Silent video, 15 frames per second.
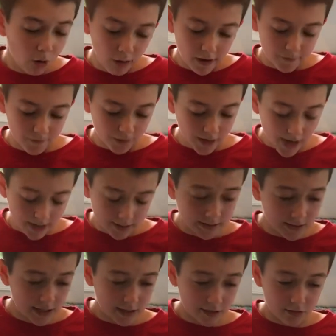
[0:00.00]
I forgot to
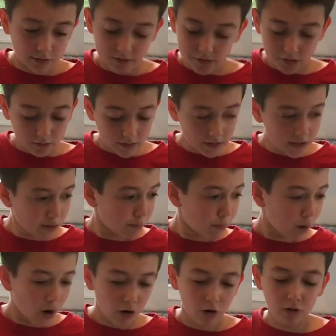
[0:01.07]
say you do need a
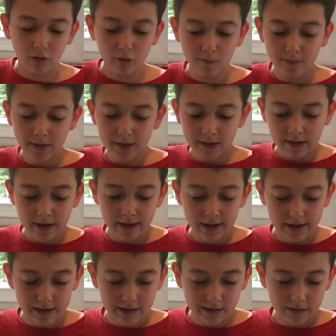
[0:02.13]
bowl
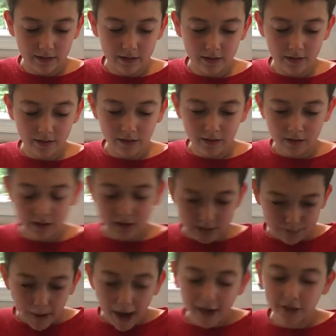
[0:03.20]
and a
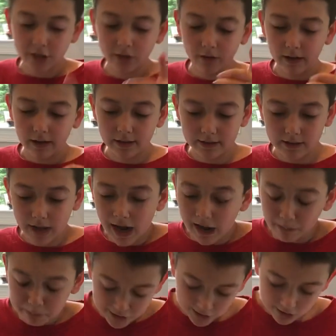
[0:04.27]
spatula is
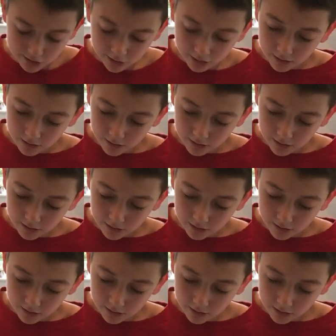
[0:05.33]
optional.